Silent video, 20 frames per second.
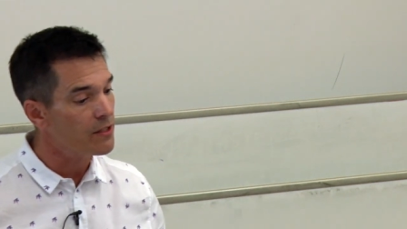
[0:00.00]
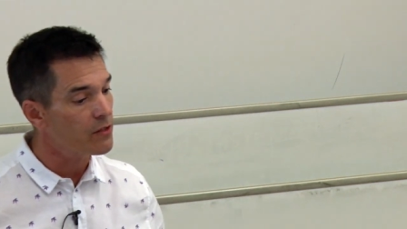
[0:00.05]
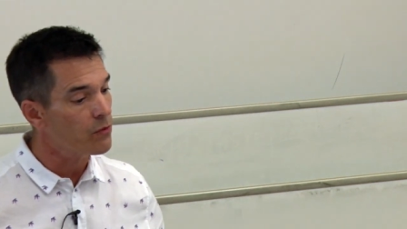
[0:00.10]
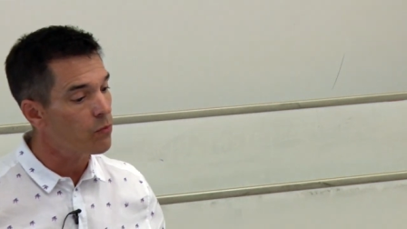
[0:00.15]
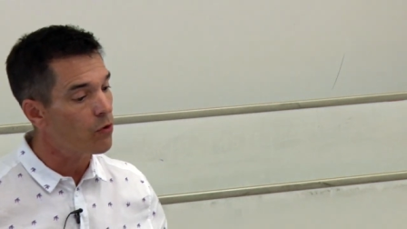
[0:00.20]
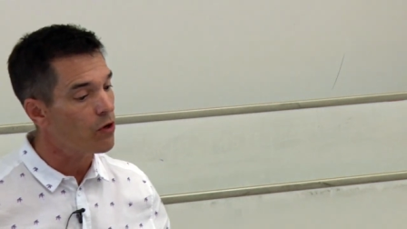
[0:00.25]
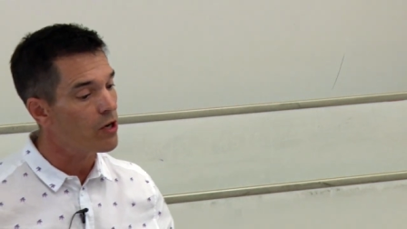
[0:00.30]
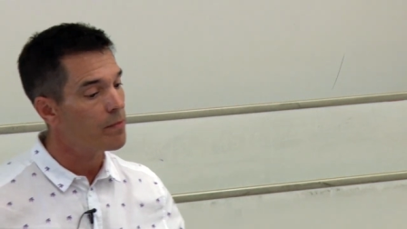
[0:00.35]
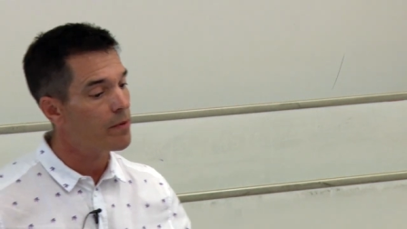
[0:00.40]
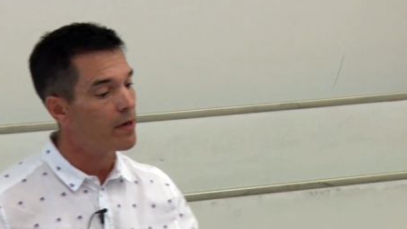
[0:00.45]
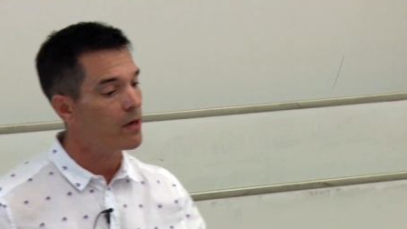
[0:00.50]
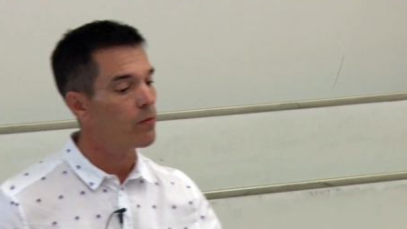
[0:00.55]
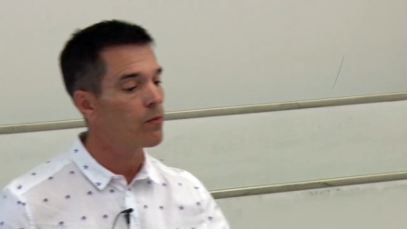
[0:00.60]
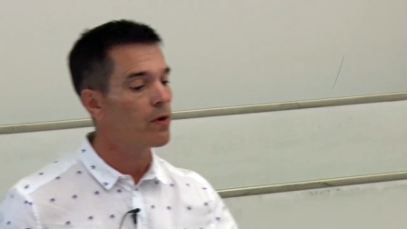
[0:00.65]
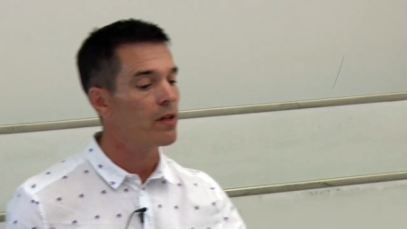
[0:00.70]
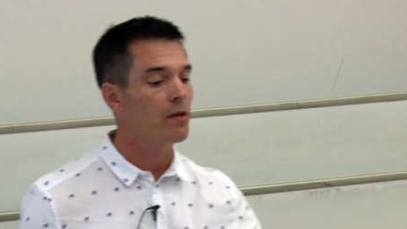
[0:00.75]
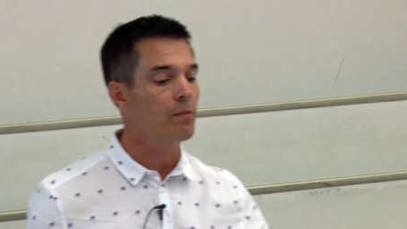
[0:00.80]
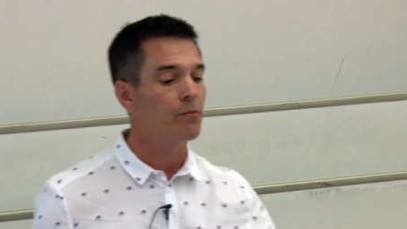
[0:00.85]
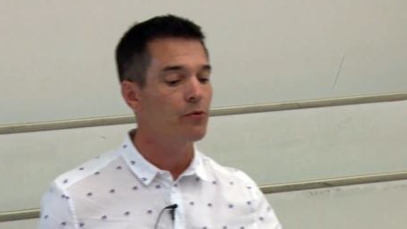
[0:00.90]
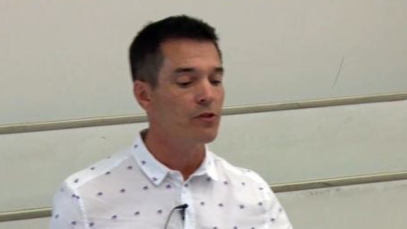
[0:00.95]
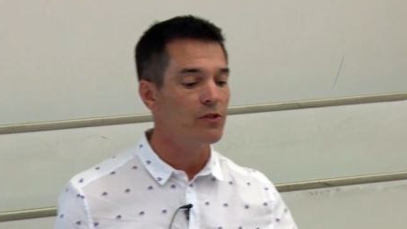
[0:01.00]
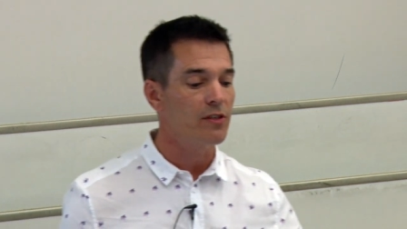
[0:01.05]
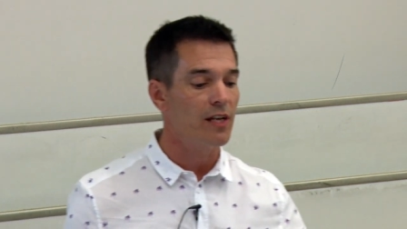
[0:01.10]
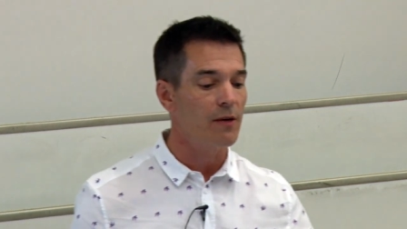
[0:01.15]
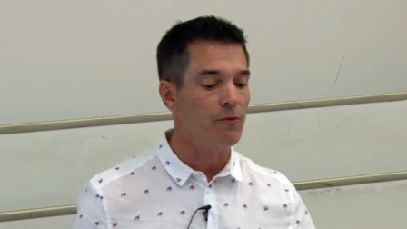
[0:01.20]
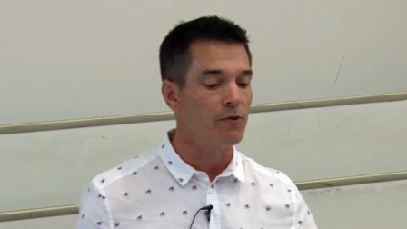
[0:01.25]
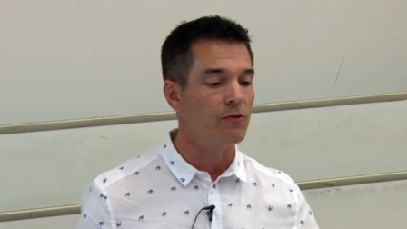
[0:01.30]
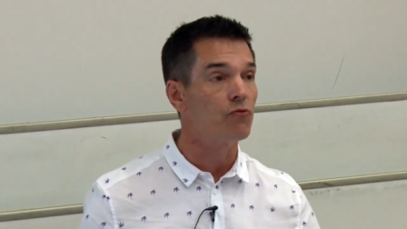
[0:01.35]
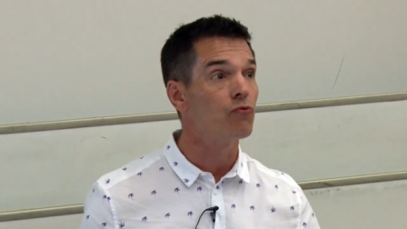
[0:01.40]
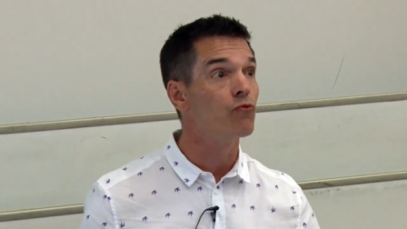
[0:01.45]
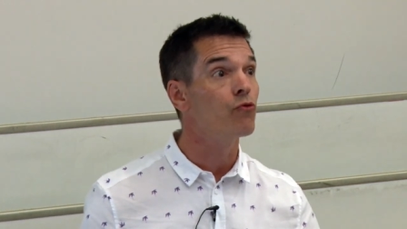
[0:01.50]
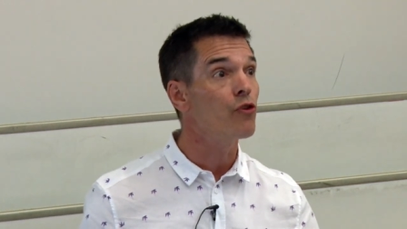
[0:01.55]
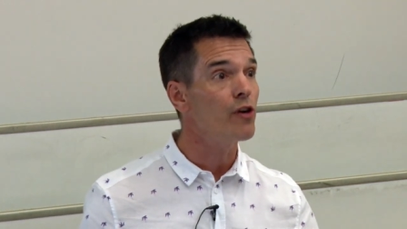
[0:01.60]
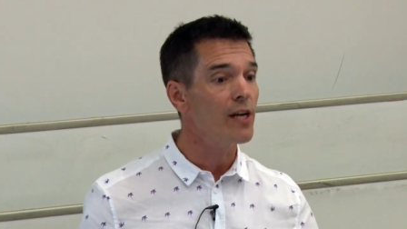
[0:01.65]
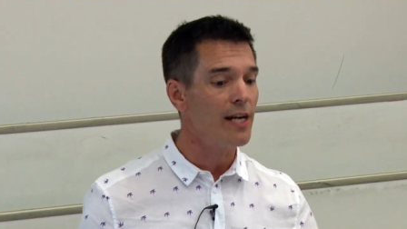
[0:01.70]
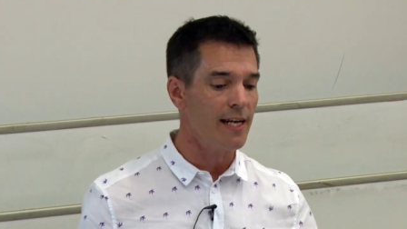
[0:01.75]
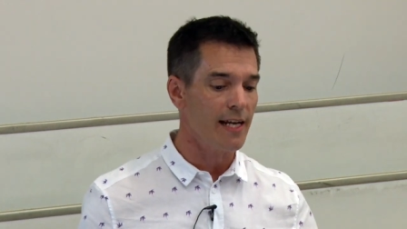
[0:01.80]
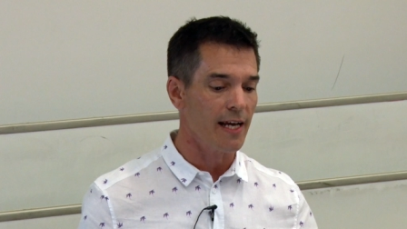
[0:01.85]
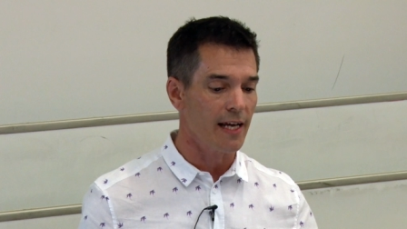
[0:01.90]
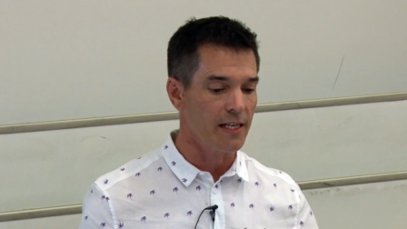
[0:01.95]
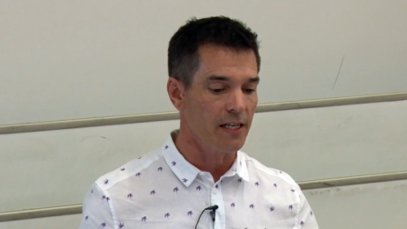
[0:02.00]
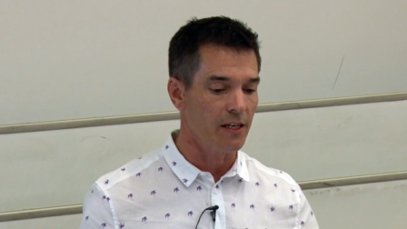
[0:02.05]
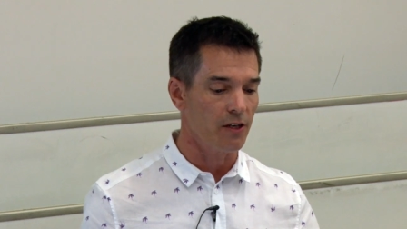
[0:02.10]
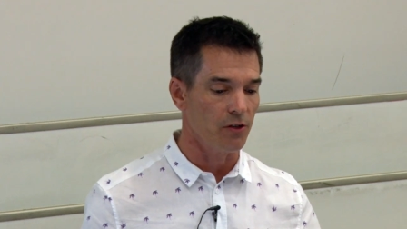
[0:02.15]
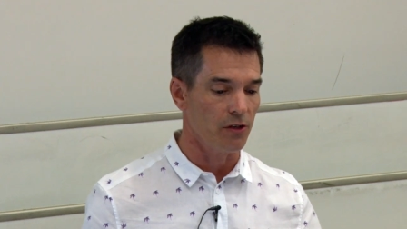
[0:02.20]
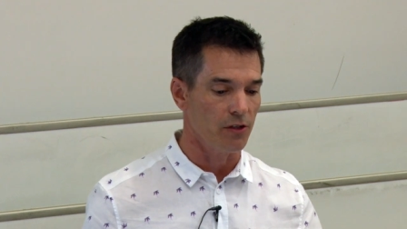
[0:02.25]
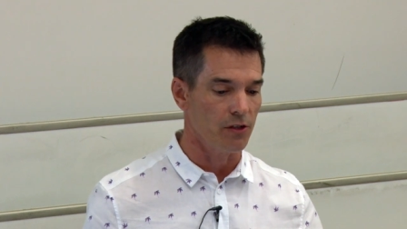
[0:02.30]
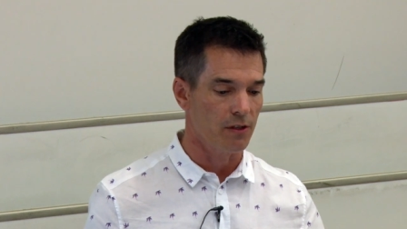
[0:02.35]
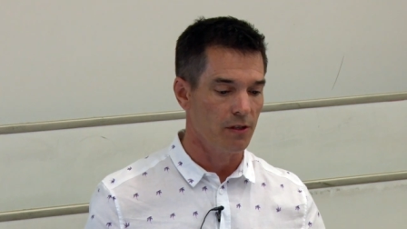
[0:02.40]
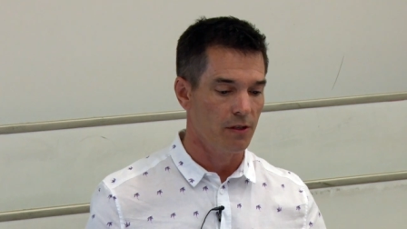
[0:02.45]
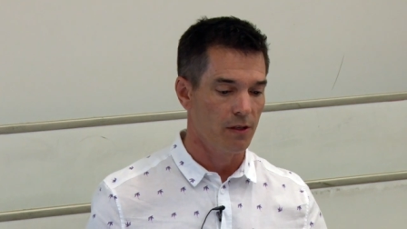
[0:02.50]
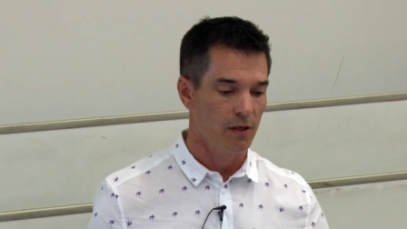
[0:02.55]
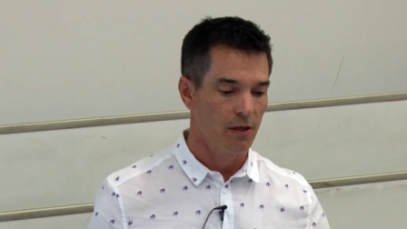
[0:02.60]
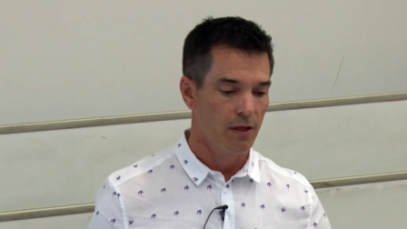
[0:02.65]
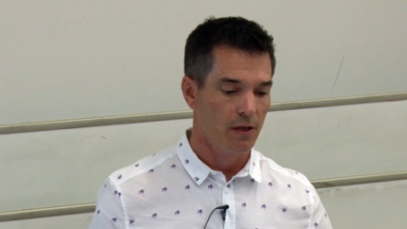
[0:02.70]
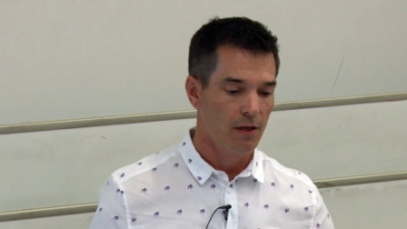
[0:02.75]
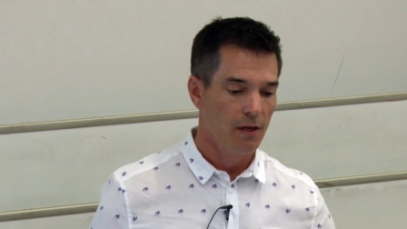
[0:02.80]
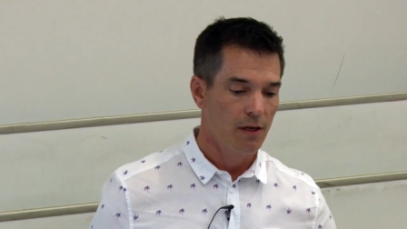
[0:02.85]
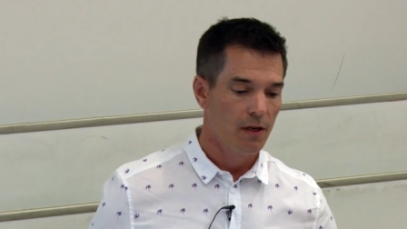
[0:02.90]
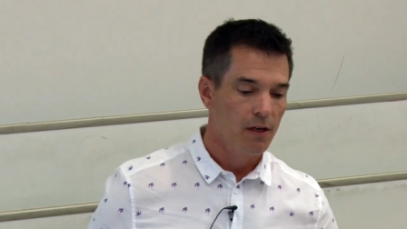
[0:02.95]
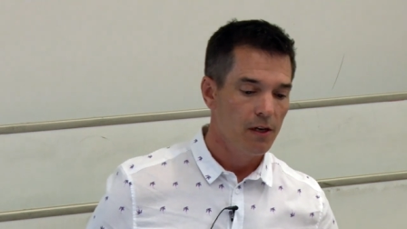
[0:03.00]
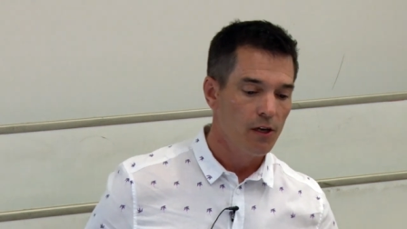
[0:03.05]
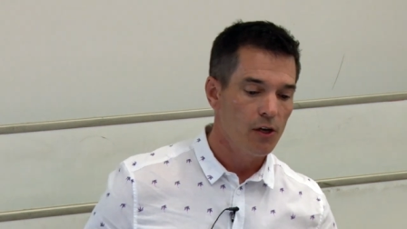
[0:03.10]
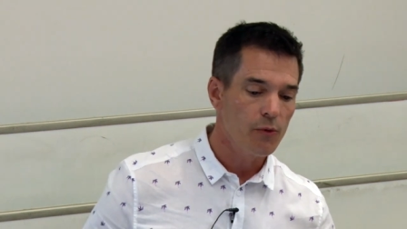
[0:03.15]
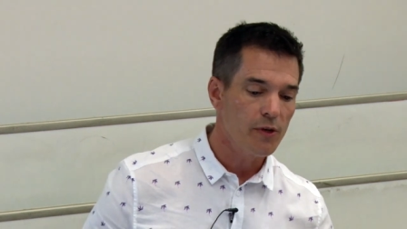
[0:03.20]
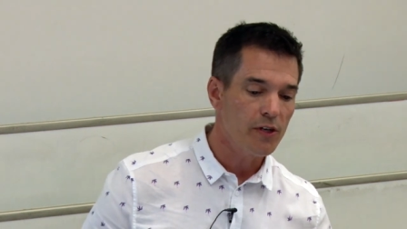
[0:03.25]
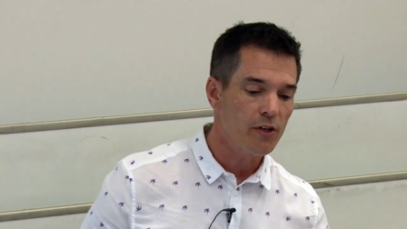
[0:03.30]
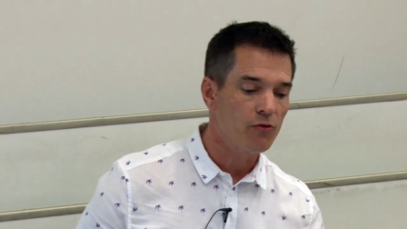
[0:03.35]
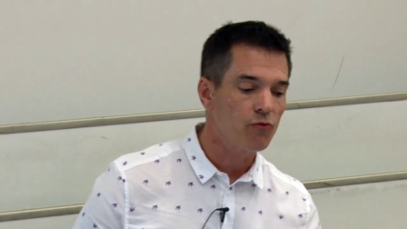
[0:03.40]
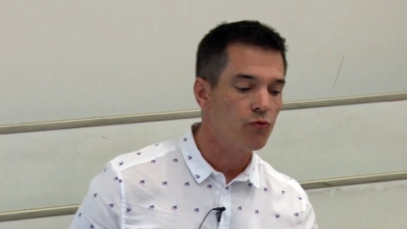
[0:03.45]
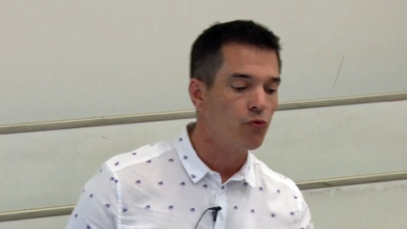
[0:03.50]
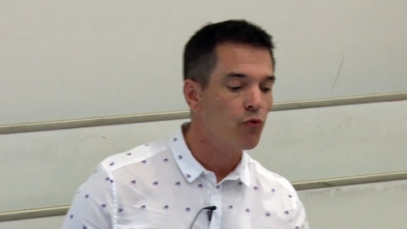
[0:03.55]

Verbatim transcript: to worry about whether Bruce Lee was really any good, who he could